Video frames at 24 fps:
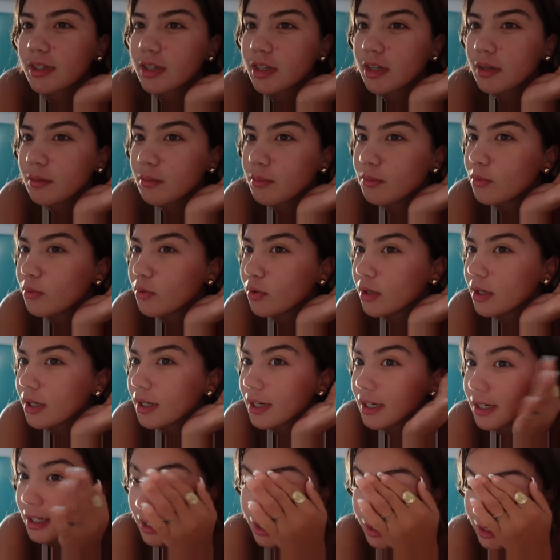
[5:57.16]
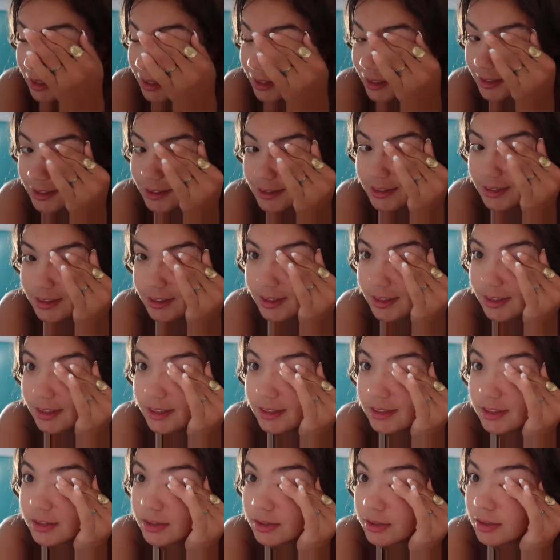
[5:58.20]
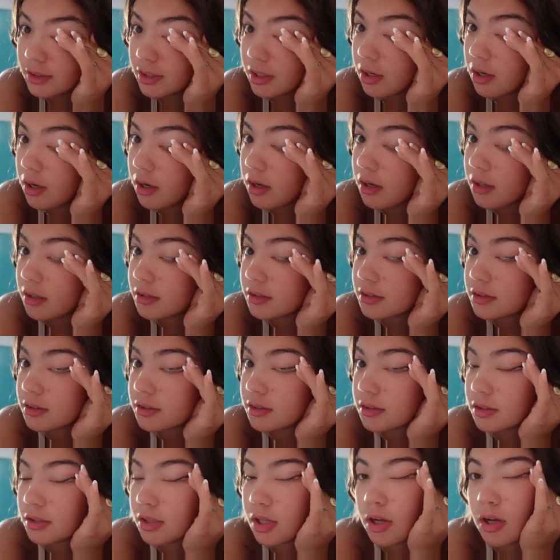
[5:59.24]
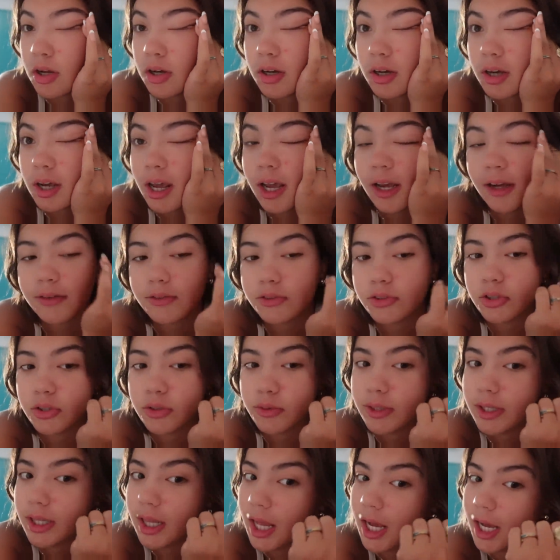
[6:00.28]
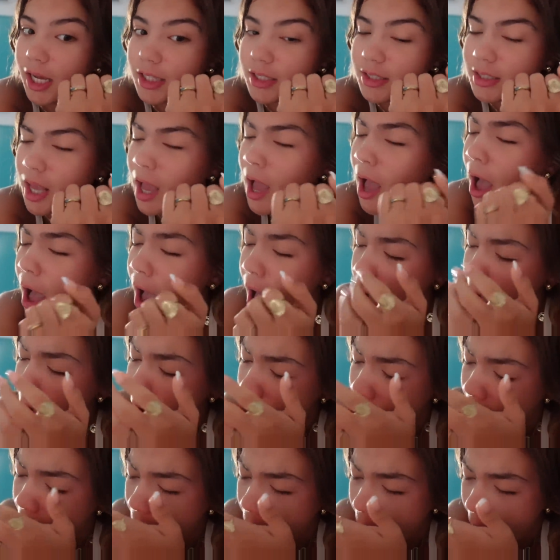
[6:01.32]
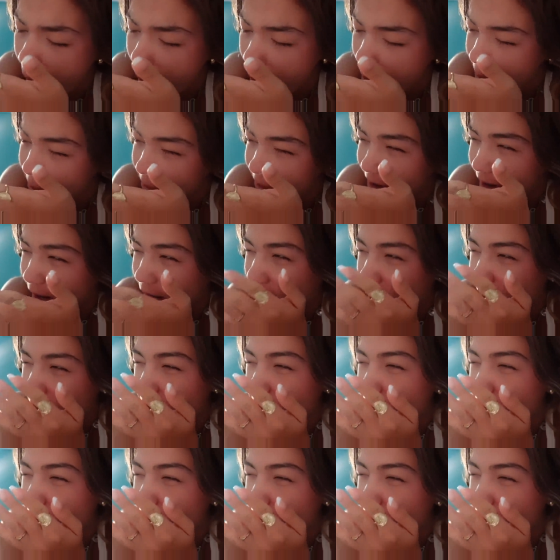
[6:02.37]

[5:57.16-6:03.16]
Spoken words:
Good morning, guys. It is not long after we last updated